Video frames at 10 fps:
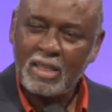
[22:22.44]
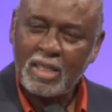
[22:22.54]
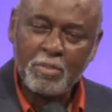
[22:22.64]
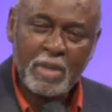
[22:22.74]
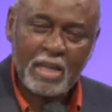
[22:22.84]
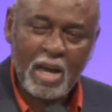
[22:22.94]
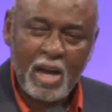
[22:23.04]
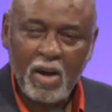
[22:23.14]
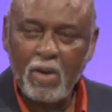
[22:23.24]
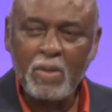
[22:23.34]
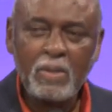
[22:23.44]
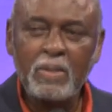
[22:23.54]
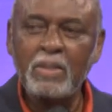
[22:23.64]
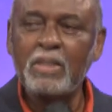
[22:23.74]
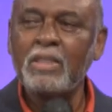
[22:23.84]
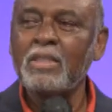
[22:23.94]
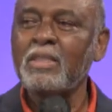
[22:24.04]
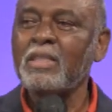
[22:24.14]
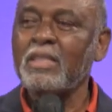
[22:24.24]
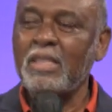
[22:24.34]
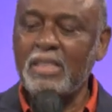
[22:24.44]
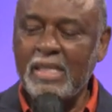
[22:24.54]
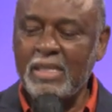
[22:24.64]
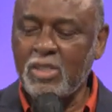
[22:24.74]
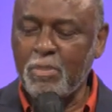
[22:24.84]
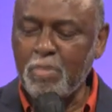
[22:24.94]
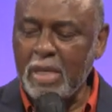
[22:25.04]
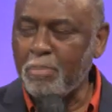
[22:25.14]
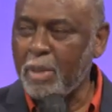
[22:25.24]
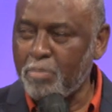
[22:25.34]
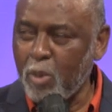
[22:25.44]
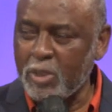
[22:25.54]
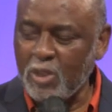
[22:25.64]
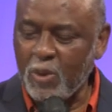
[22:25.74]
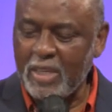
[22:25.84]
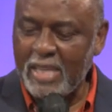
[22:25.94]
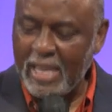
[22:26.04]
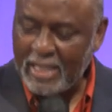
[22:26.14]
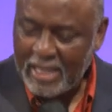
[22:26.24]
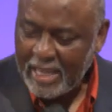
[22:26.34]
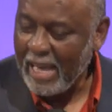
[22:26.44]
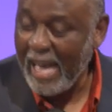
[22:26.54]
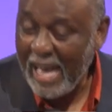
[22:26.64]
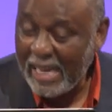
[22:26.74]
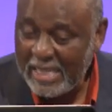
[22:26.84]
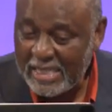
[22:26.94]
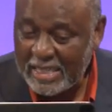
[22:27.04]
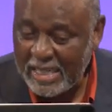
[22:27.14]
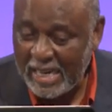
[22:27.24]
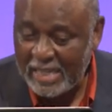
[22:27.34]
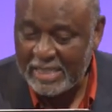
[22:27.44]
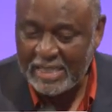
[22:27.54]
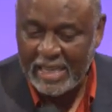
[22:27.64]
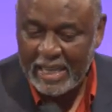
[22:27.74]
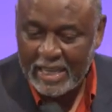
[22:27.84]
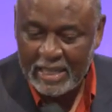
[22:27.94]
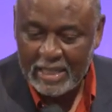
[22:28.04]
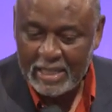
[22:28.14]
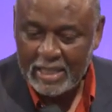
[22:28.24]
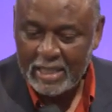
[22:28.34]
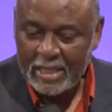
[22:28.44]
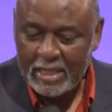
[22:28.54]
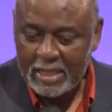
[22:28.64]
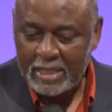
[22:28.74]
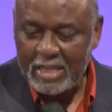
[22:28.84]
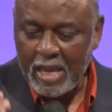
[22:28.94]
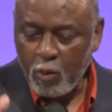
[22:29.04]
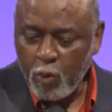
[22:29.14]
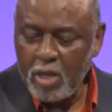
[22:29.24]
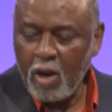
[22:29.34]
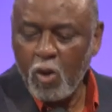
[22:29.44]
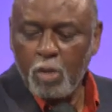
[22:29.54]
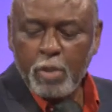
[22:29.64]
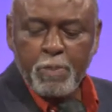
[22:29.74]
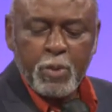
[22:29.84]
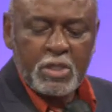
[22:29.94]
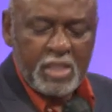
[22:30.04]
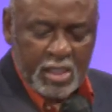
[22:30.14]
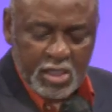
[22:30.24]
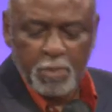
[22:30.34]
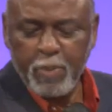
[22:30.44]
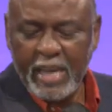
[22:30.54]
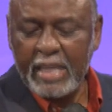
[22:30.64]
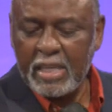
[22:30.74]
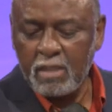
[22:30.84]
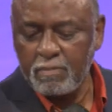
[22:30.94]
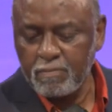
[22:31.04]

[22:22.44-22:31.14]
it makes all the sense to me, but more so than that, I hear God saying that we ought to be participating